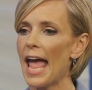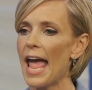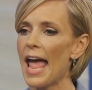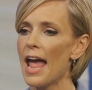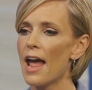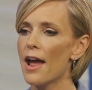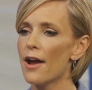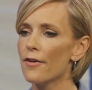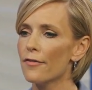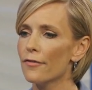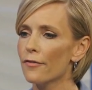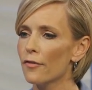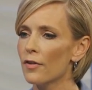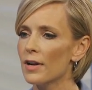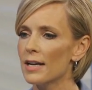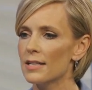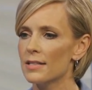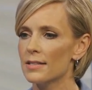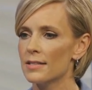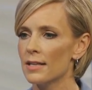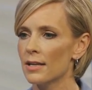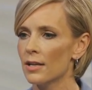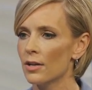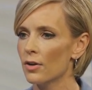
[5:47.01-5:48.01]
every
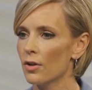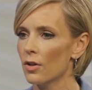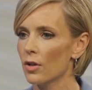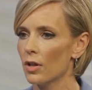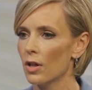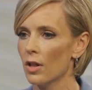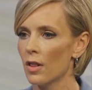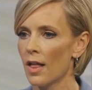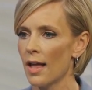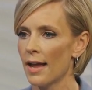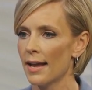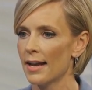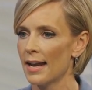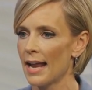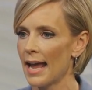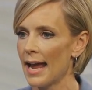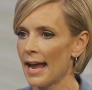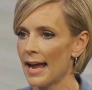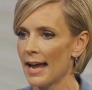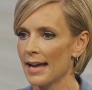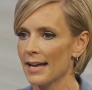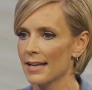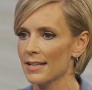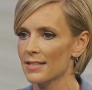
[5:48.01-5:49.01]
single client
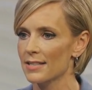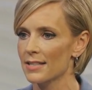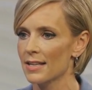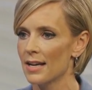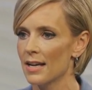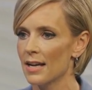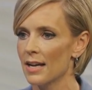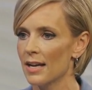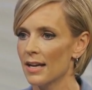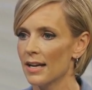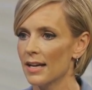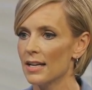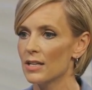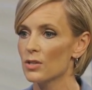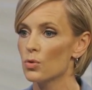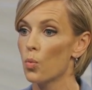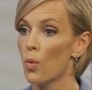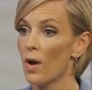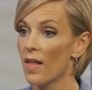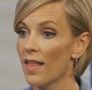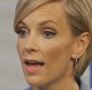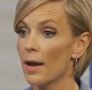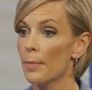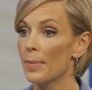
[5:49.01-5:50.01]
has is,
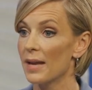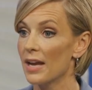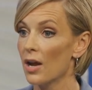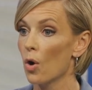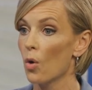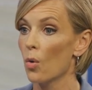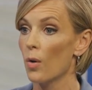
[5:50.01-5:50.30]
will I be